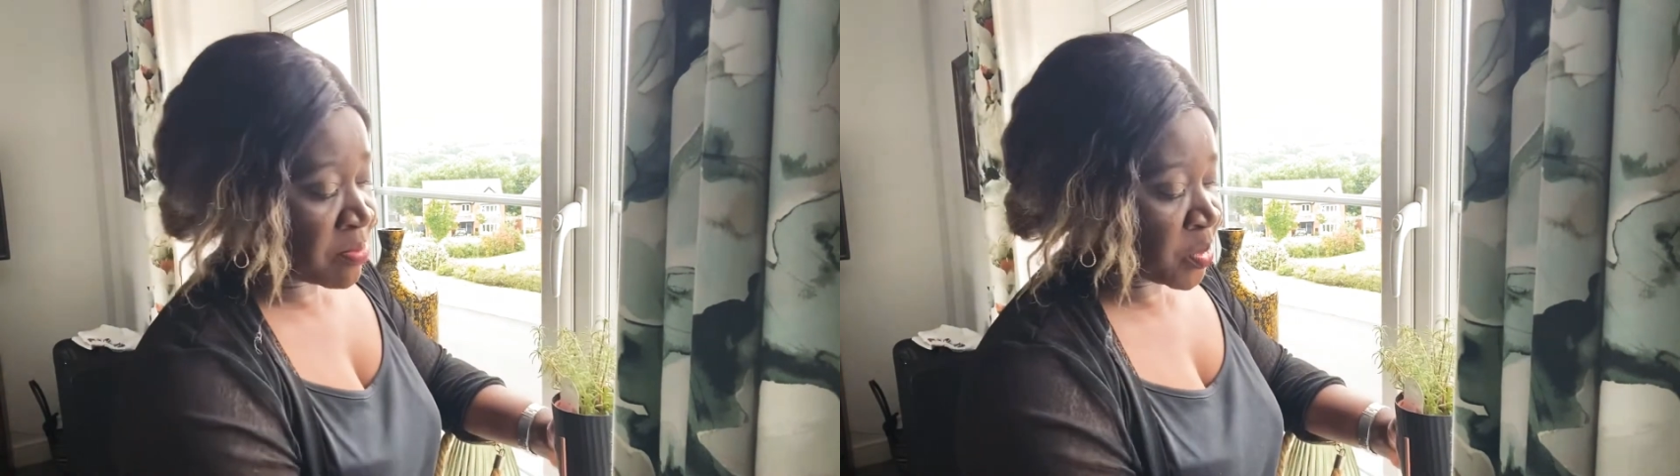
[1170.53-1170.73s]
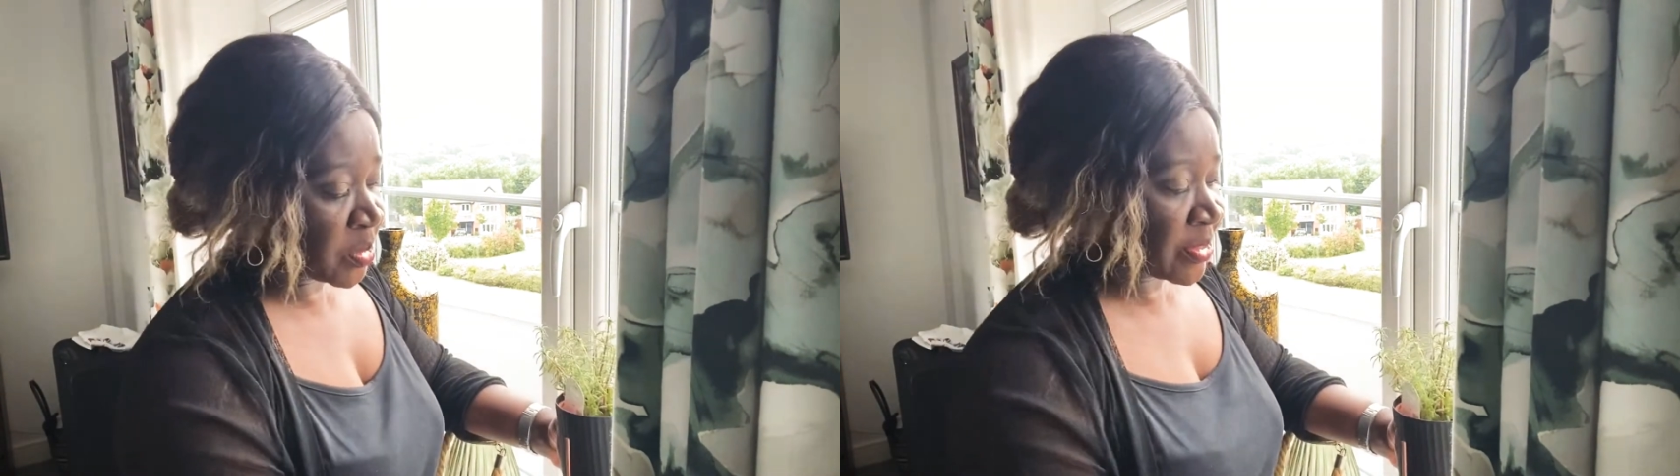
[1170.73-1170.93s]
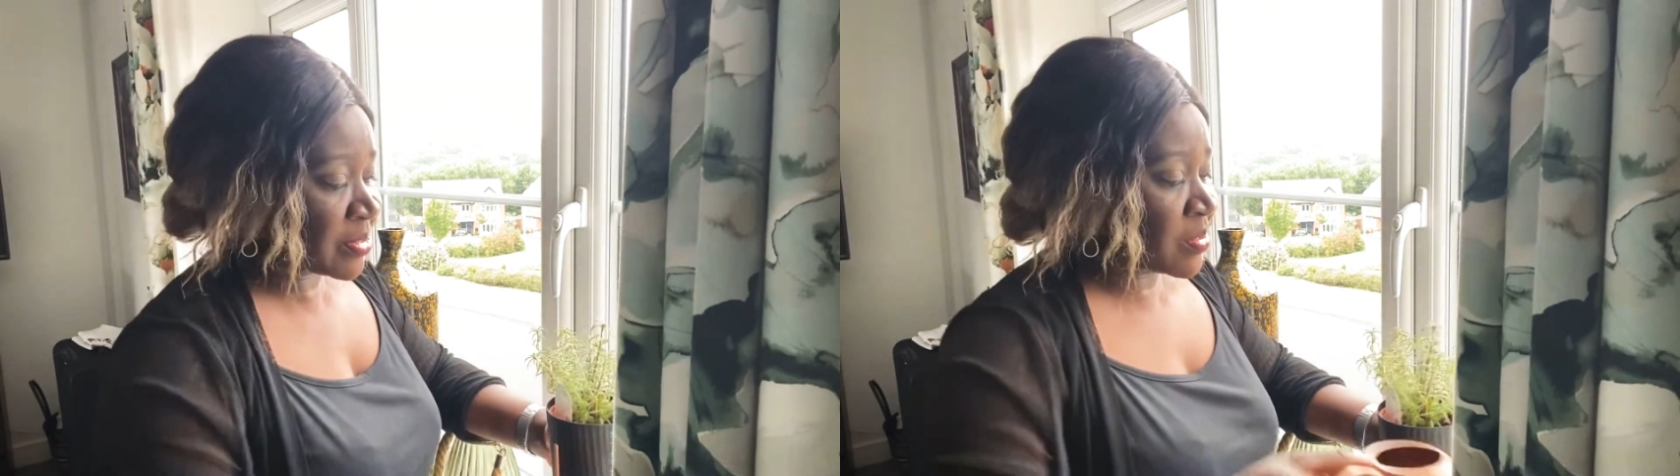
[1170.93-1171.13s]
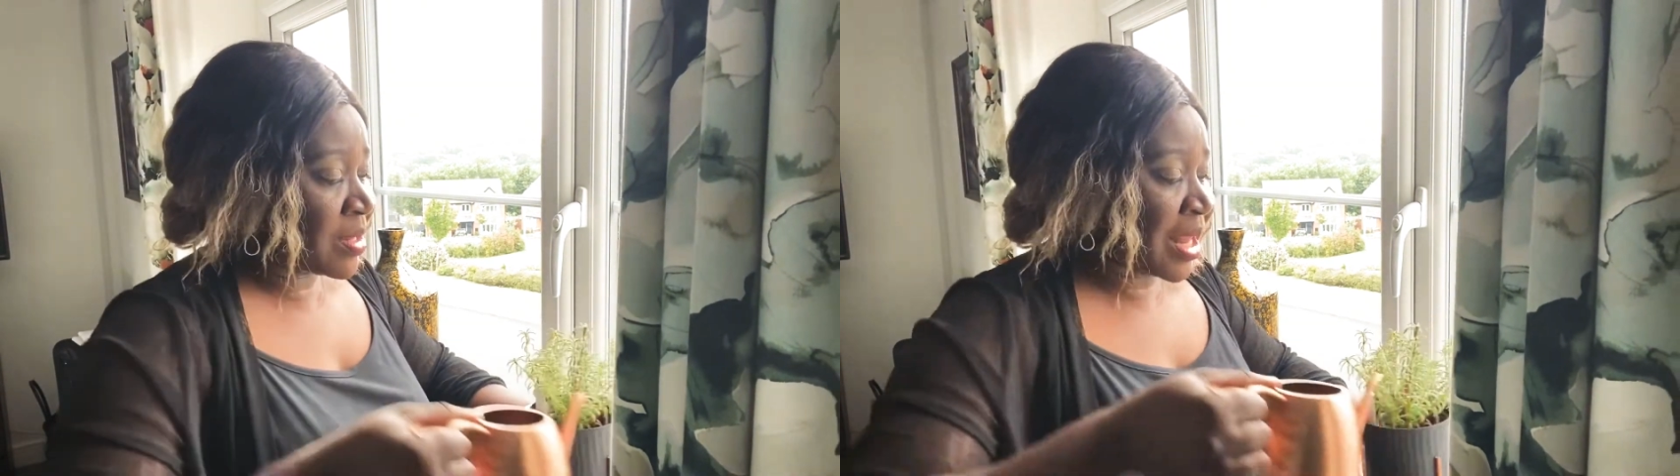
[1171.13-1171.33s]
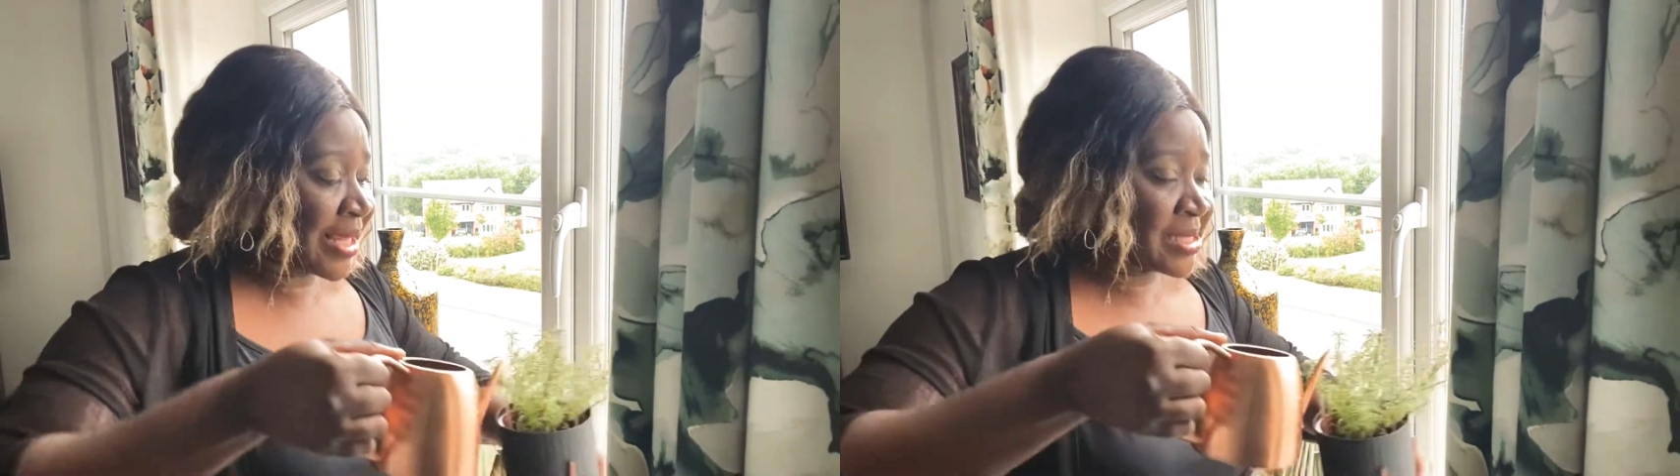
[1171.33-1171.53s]
most
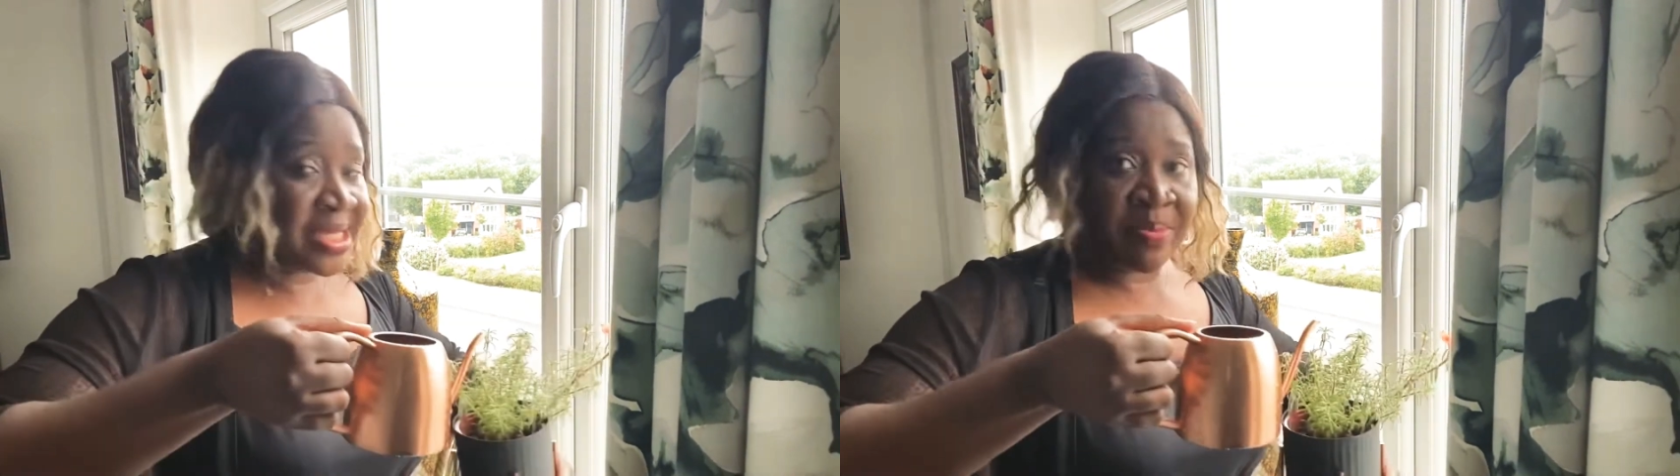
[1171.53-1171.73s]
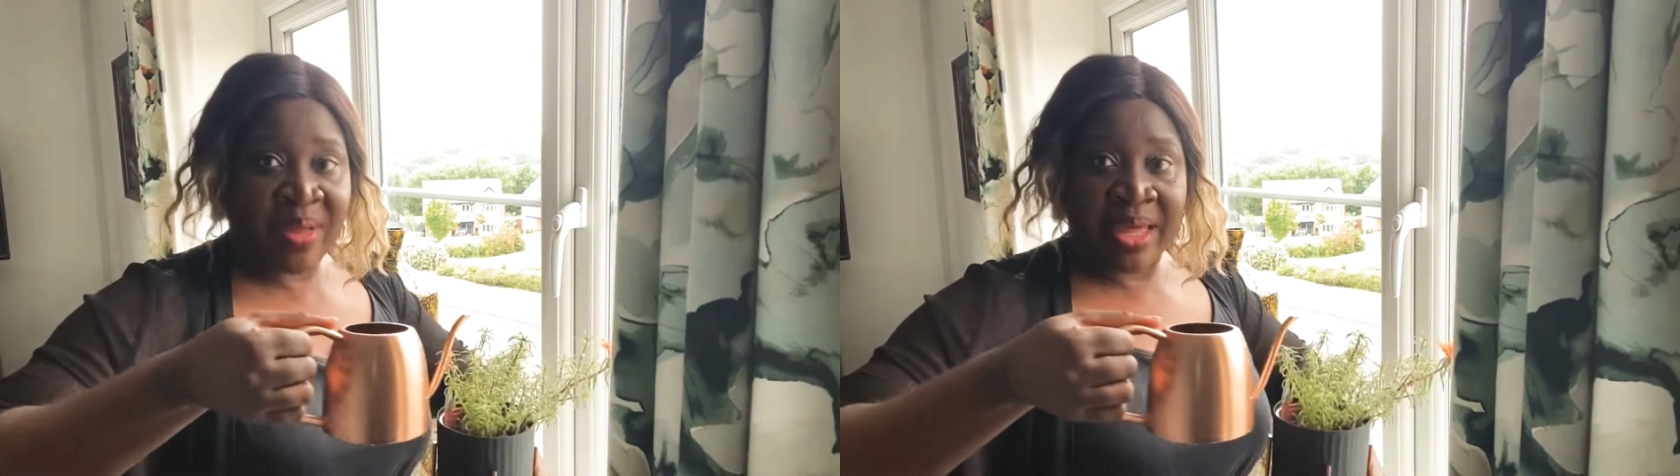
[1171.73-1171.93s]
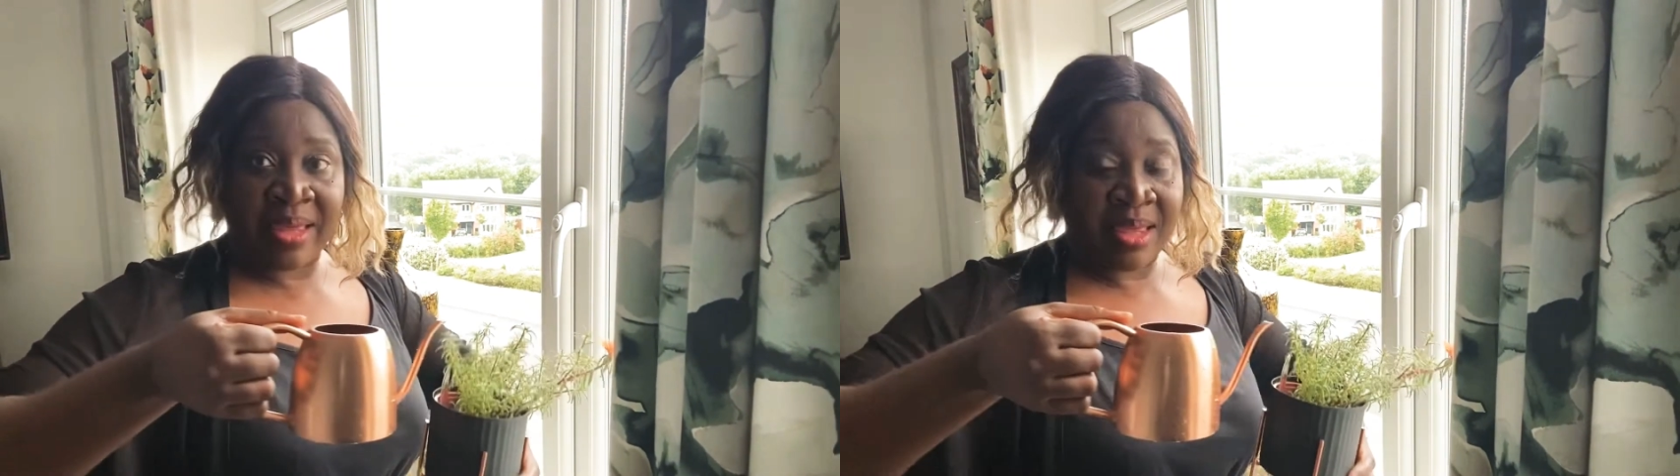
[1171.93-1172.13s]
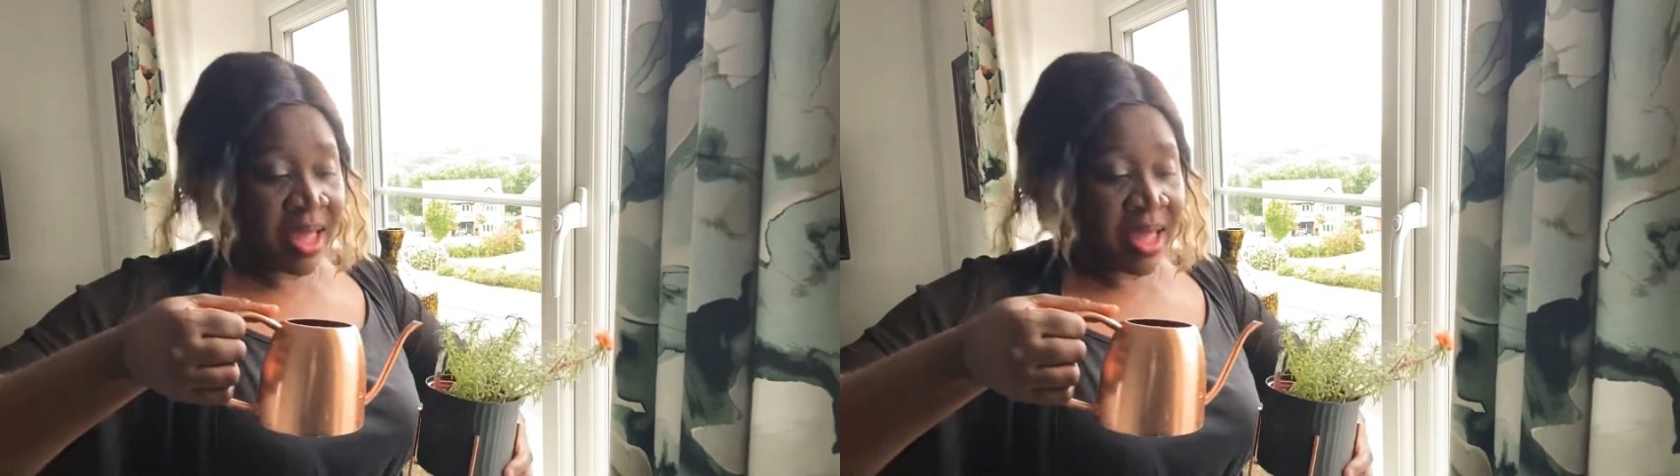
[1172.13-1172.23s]
sunlight in my